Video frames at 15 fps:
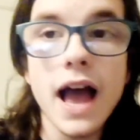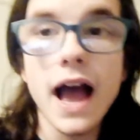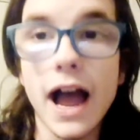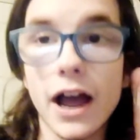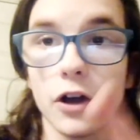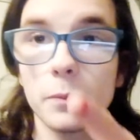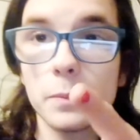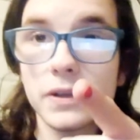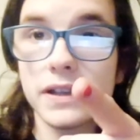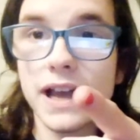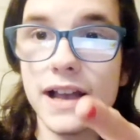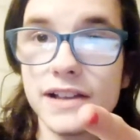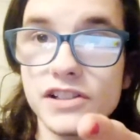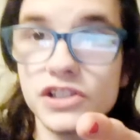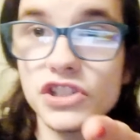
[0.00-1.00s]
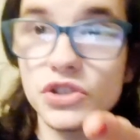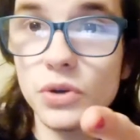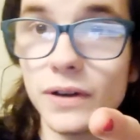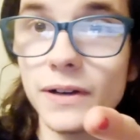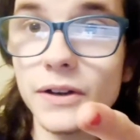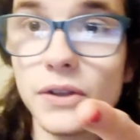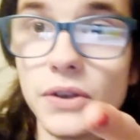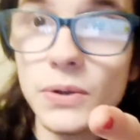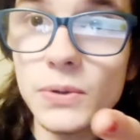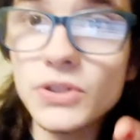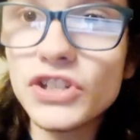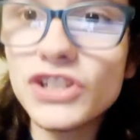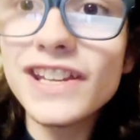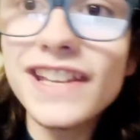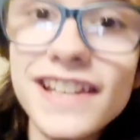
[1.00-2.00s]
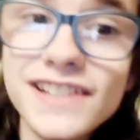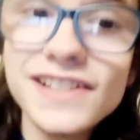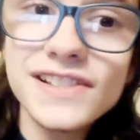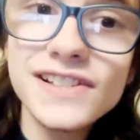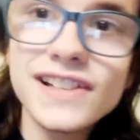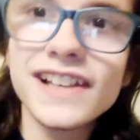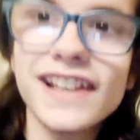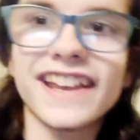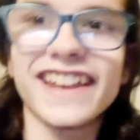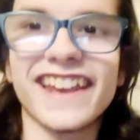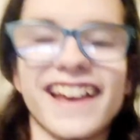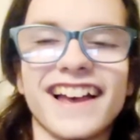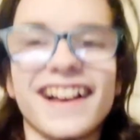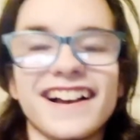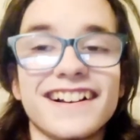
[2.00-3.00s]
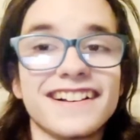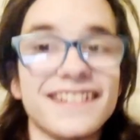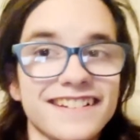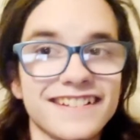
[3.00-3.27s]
I hope you guys enjoyed it, Gucci's. Yeah.